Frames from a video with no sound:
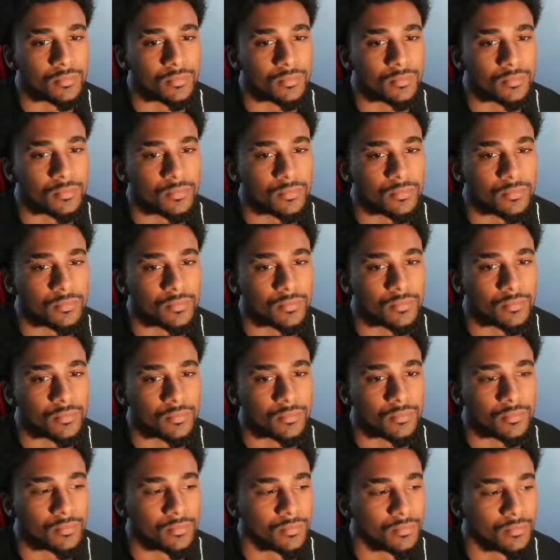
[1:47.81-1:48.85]

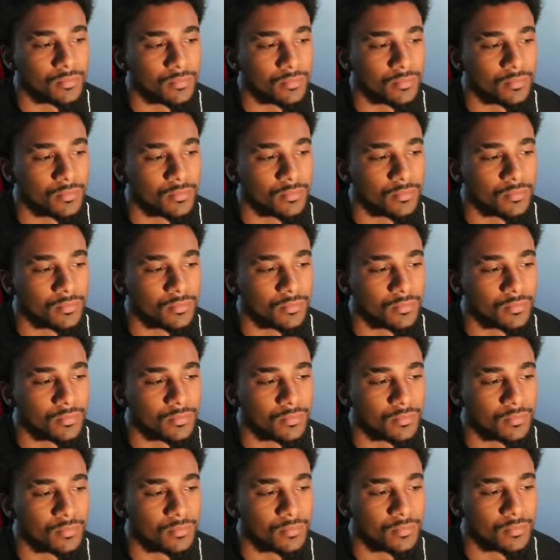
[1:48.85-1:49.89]

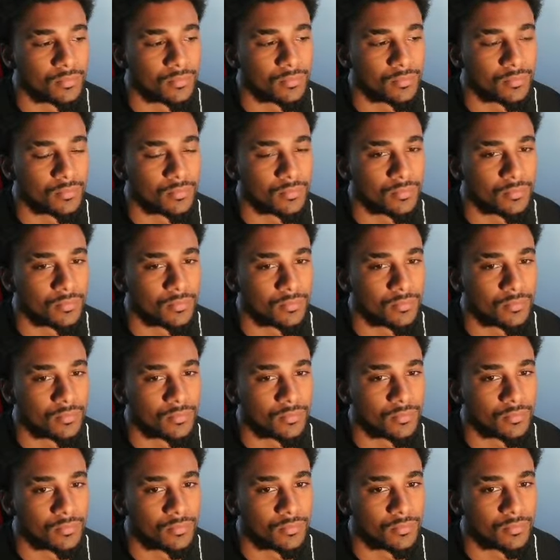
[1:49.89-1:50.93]

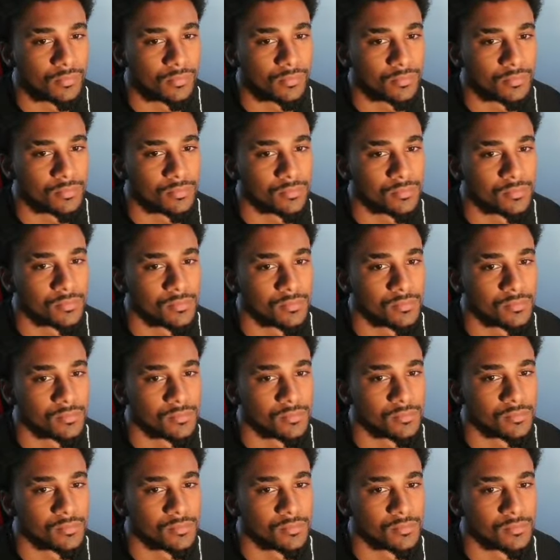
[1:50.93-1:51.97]

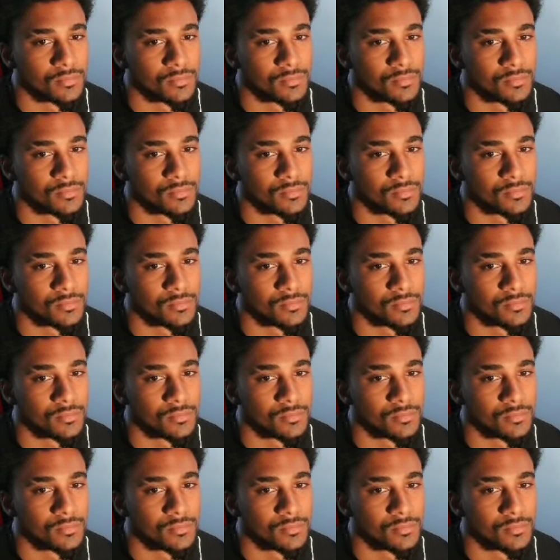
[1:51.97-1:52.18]
The person shown says nothing.